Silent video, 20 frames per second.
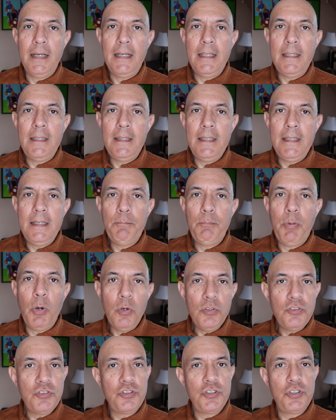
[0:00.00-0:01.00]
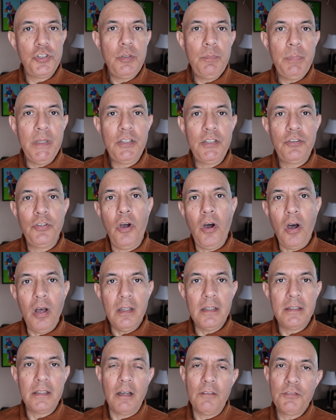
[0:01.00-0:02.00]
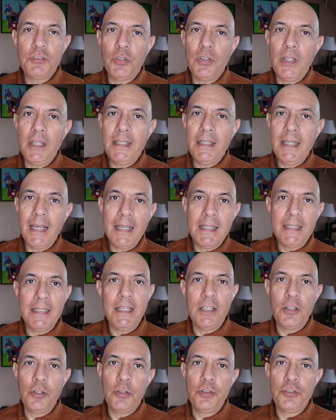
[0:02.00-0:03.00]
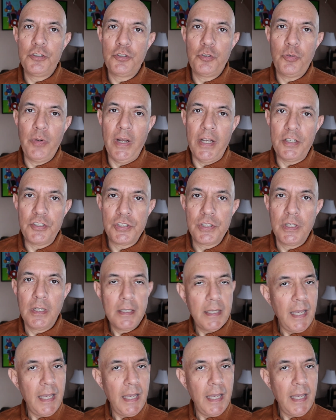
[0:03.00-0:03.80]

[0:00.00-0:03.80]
the post should be tall enough so that they can get a good stretch.